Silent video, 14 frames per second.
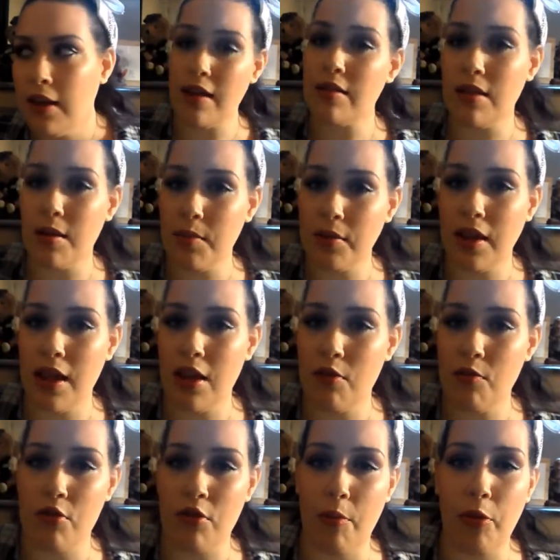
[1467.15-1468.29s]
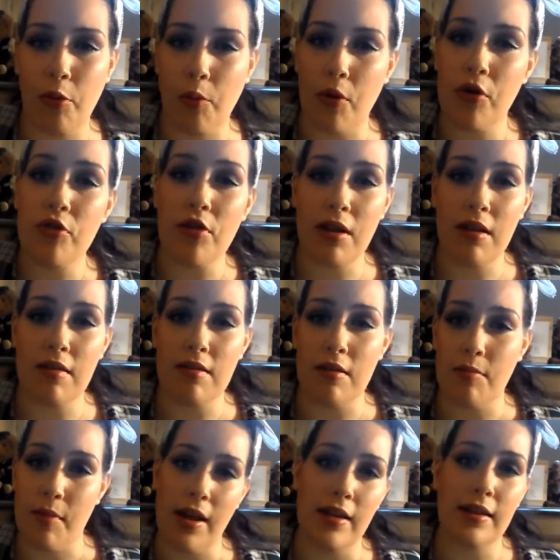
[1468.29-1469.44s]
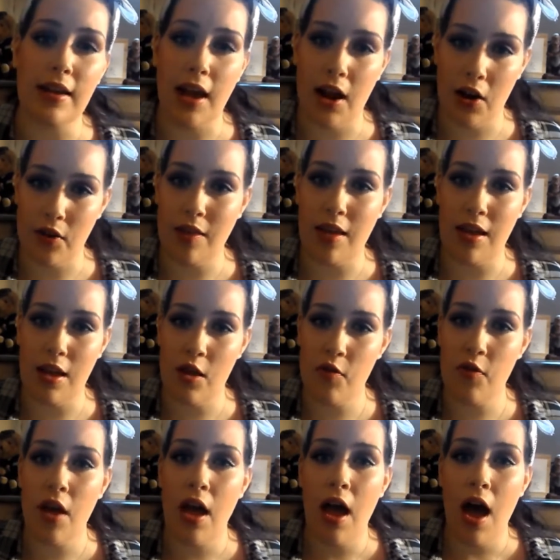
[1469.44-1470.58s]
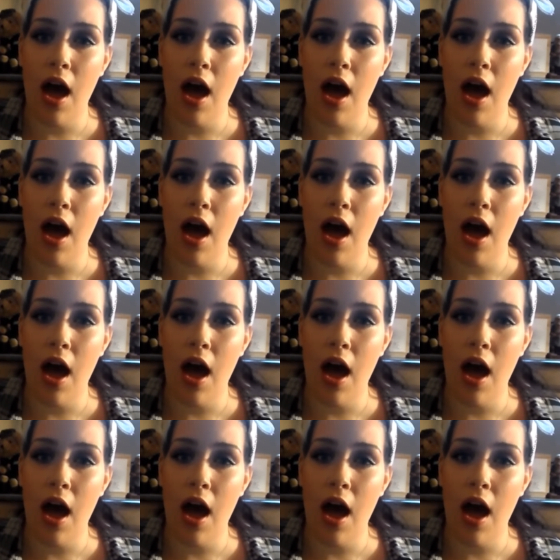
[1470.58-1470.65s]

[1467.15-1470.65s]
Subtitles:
Next couple days were some of the worst days of my entire life.